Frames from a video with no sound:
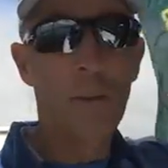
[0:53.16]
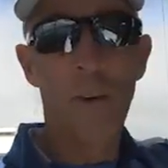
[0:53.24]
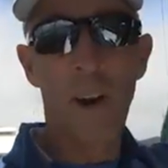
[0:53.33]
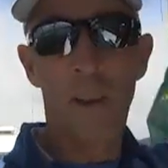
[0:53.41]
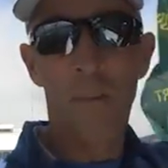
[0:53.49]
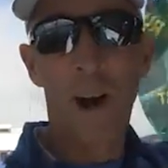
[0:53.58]
in
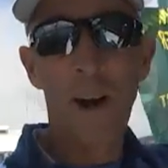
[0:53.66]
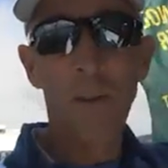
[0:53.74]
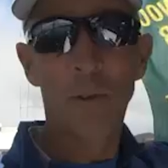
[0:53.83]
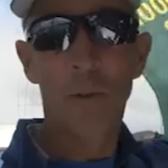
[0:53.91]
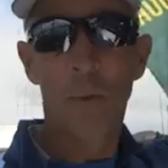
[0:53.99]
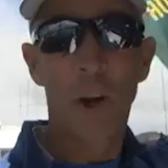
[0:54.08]
front of the
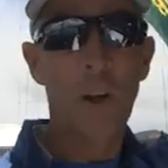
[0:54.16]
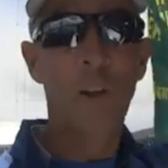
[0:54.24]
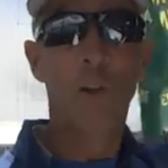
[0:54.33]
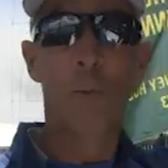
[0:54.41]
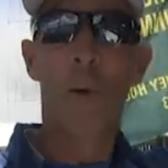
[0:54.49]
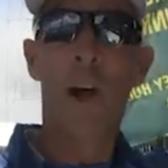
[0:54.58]
mast. We only
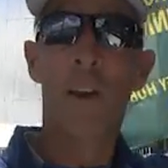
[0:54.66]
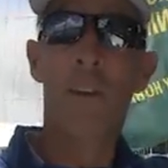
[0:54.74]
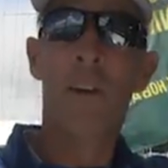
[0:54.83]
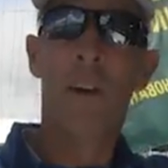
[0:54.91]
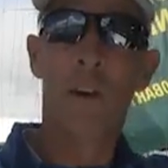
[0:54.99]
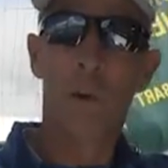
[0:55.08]
use
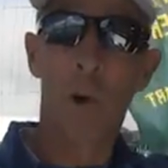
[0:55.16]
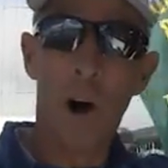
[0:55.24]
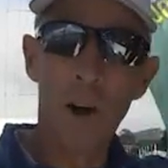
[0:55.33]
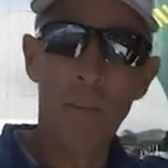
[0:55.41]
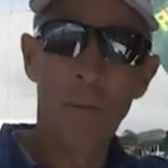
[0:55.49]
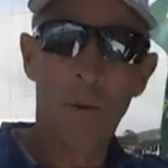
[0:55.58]
one at a
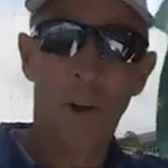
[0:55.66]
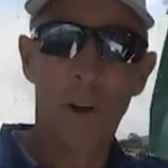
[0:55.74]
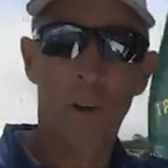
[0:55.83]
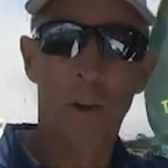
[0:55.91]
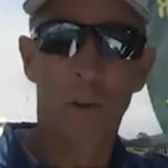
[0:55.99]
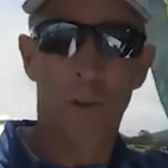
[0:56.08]
time, so
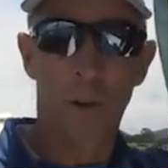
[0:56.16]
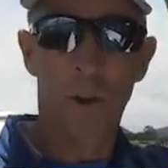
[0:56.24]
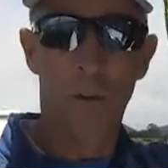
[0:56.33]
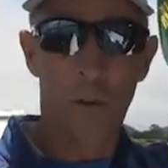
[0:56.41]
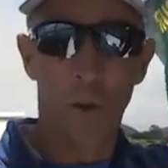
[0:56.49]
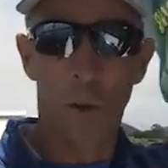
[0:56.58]
you use
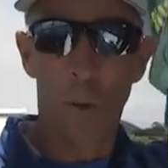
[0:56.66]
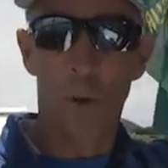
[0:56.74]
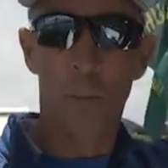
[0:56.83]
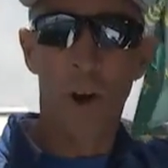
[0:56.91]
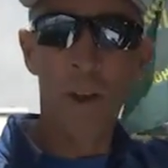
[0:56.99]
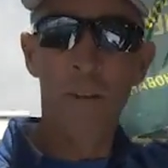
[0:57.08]
the
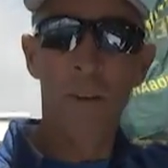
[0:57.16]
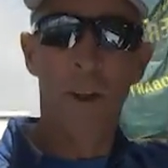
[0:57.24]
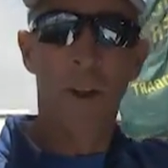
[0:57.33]
leeward one.